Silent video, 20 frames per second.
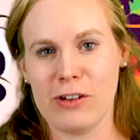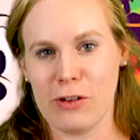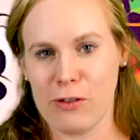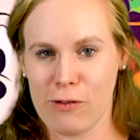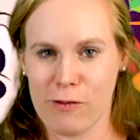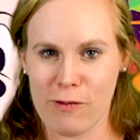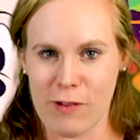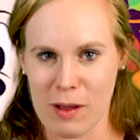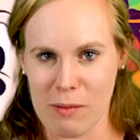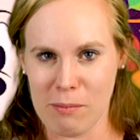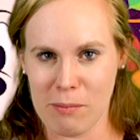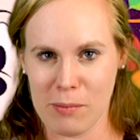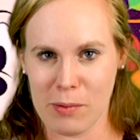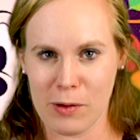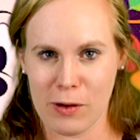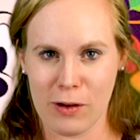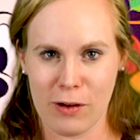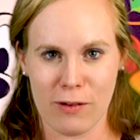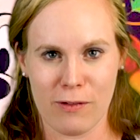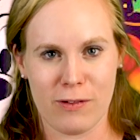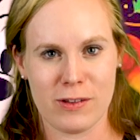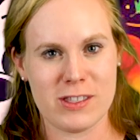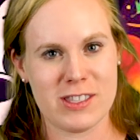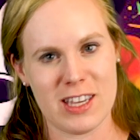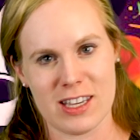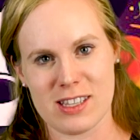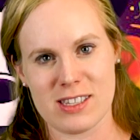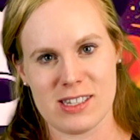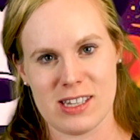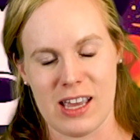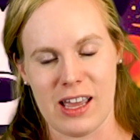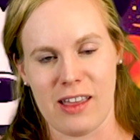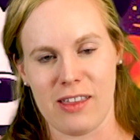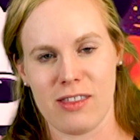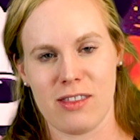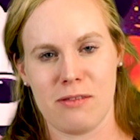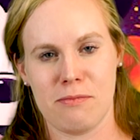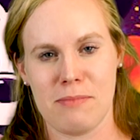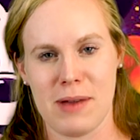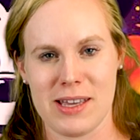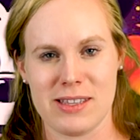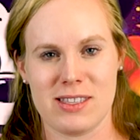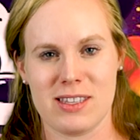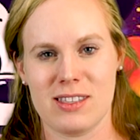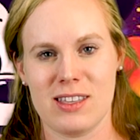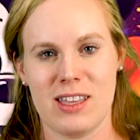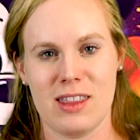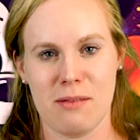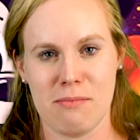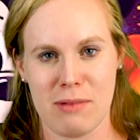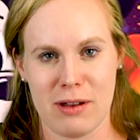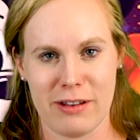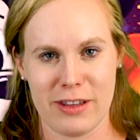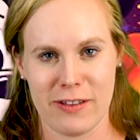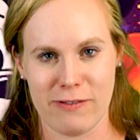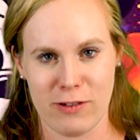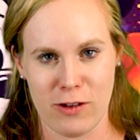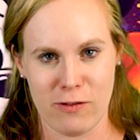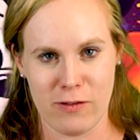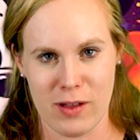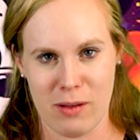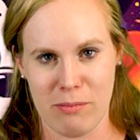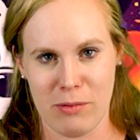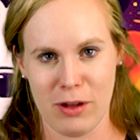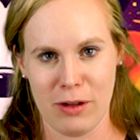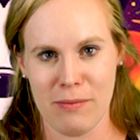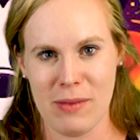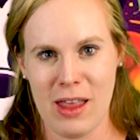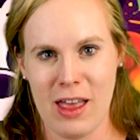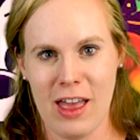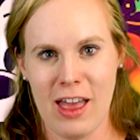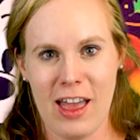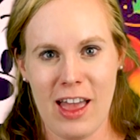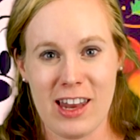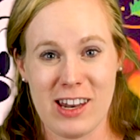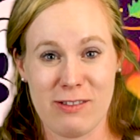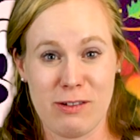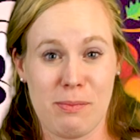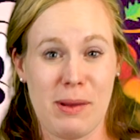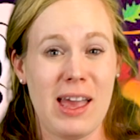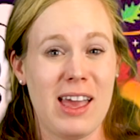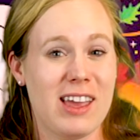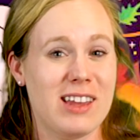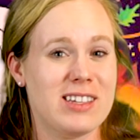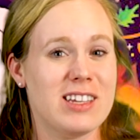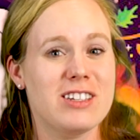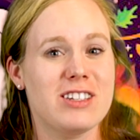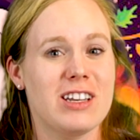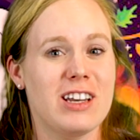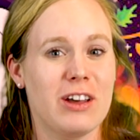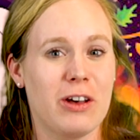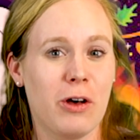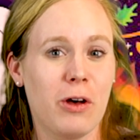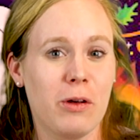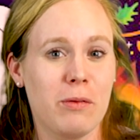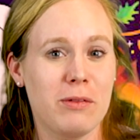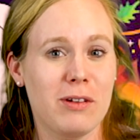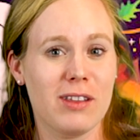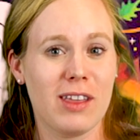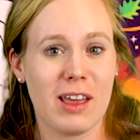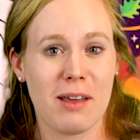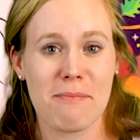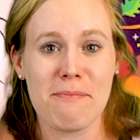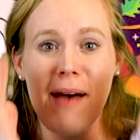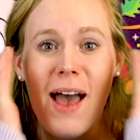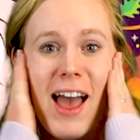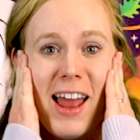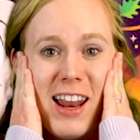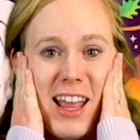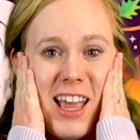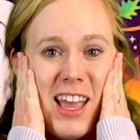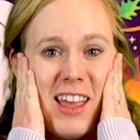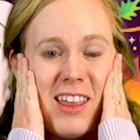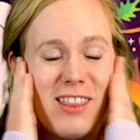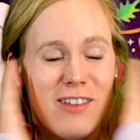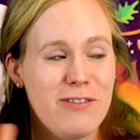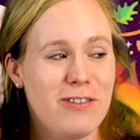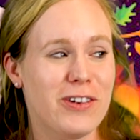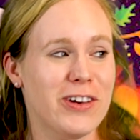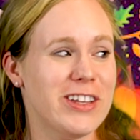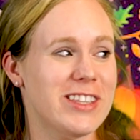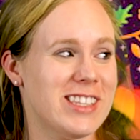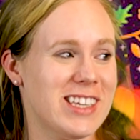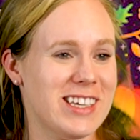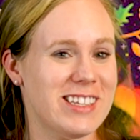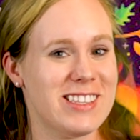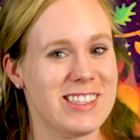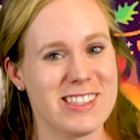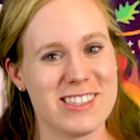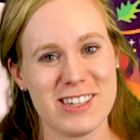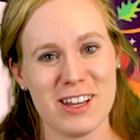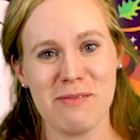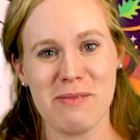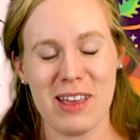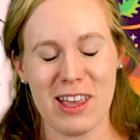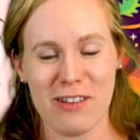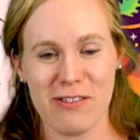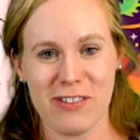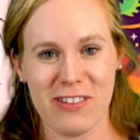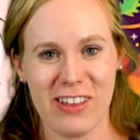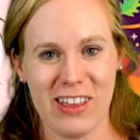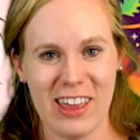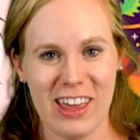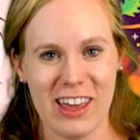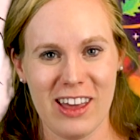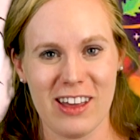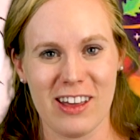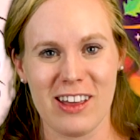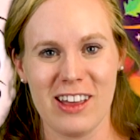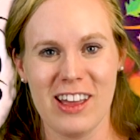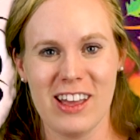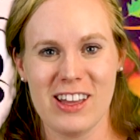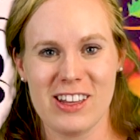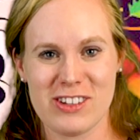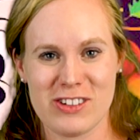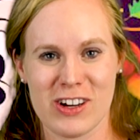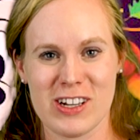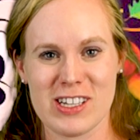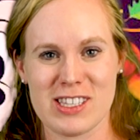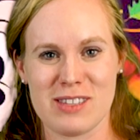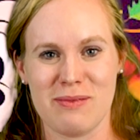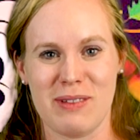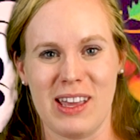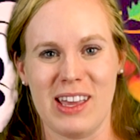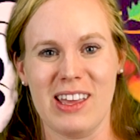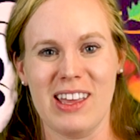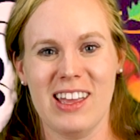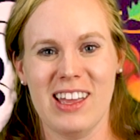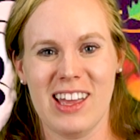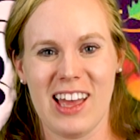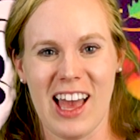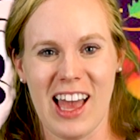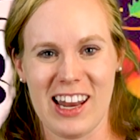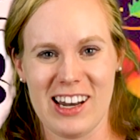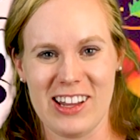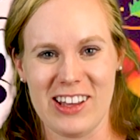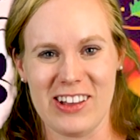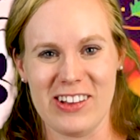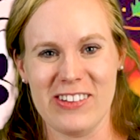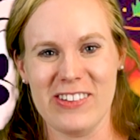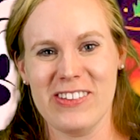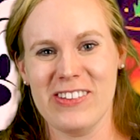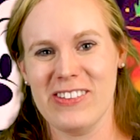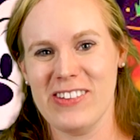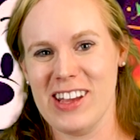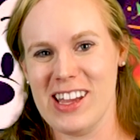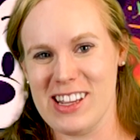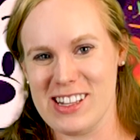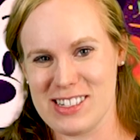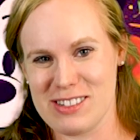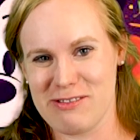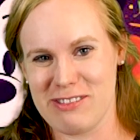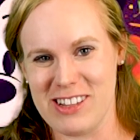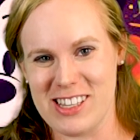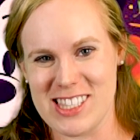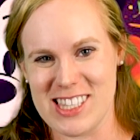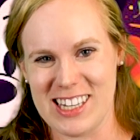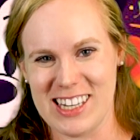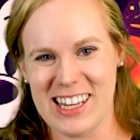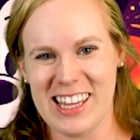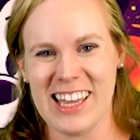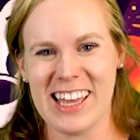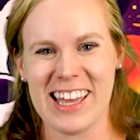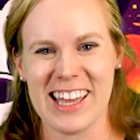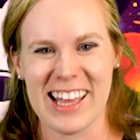November 16th, basically the middle of November. And if you're paying attention at home, you're like, Maddie, the 4 seasons don't make a full year. Trust me, I know. There's a reason.